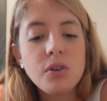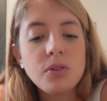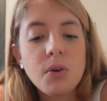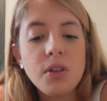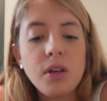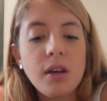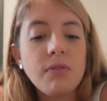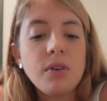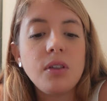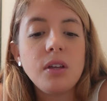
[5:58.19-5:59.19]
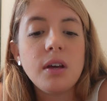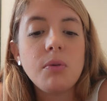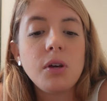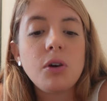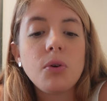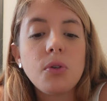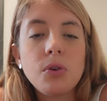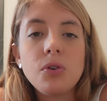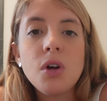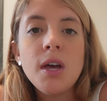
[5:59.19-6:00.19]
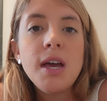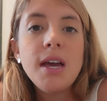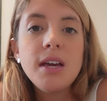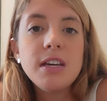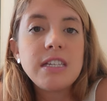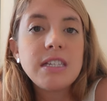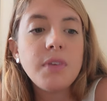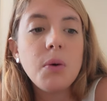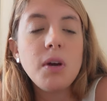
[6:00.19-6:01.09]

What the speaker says: So I think everything that we go through is a